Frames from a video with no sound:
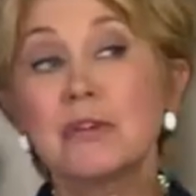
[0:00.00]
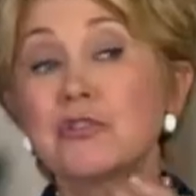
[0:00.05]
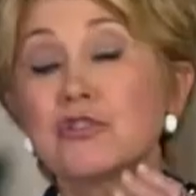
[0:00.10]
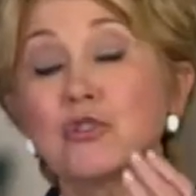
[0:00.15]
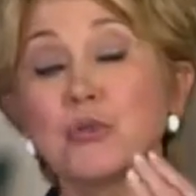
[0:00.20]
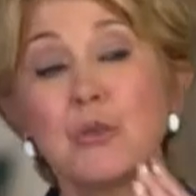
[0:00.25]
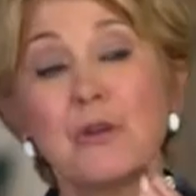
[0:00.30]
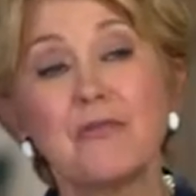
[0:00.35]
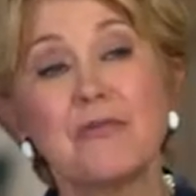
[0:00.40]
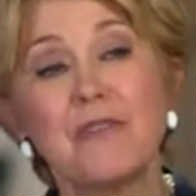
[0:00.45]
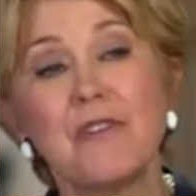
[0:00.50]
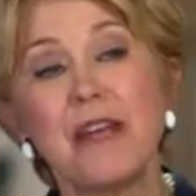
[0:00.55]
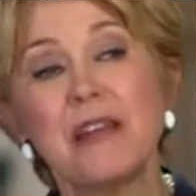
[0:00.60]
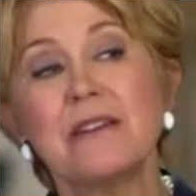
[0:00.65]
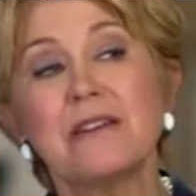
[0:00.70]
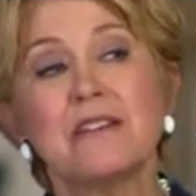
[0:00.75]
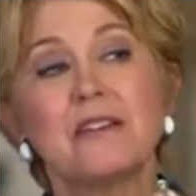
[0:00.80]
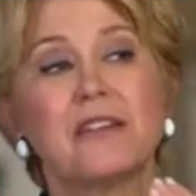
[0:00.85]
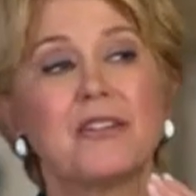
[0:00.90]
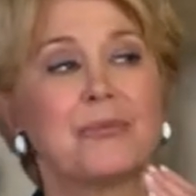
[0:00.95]
But you
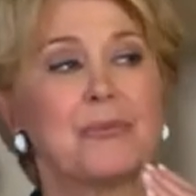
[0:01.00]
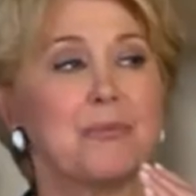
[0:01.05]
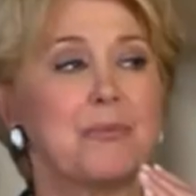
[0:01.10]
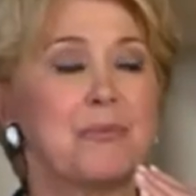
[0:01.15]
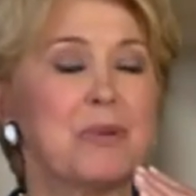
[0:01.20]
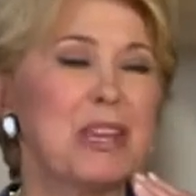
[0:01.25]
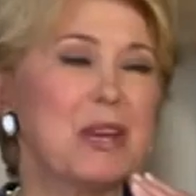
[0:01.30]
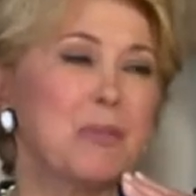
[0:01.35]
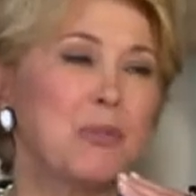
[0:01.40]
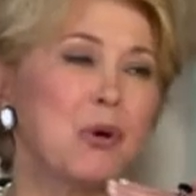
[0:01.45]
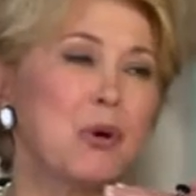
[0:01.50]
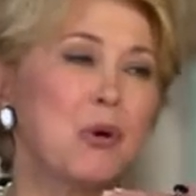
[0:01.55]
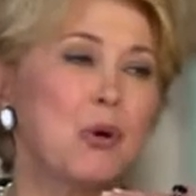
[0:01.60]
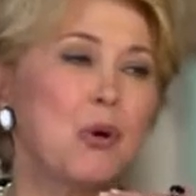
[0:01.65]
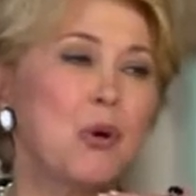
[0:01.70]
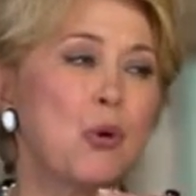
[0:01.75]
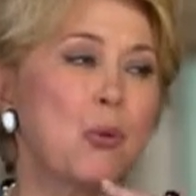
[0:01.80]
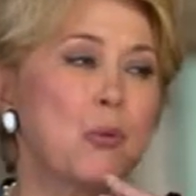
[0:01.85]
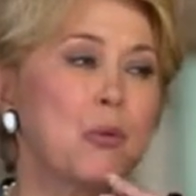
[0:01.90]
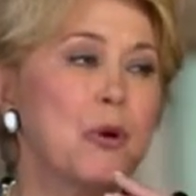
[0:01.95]
offended some people
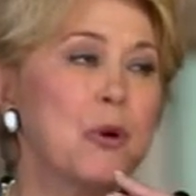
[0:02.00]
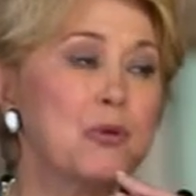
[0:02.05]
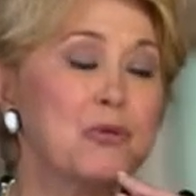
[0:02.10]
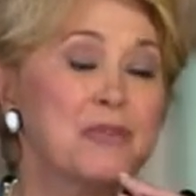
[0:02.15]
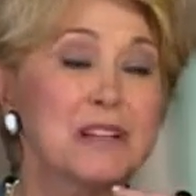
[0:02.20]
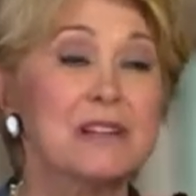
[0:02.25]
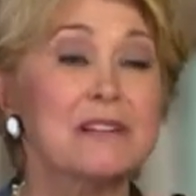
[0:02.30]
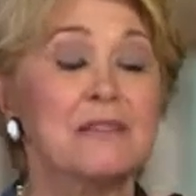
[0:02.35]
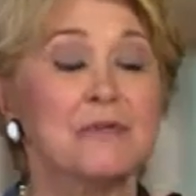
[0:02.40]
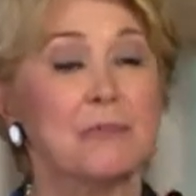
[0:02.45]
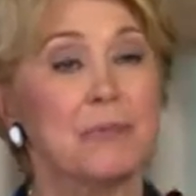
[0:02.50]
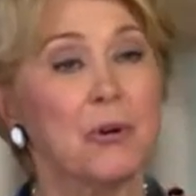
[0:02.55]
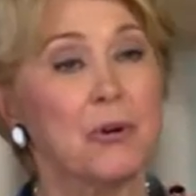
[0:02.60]
who didn't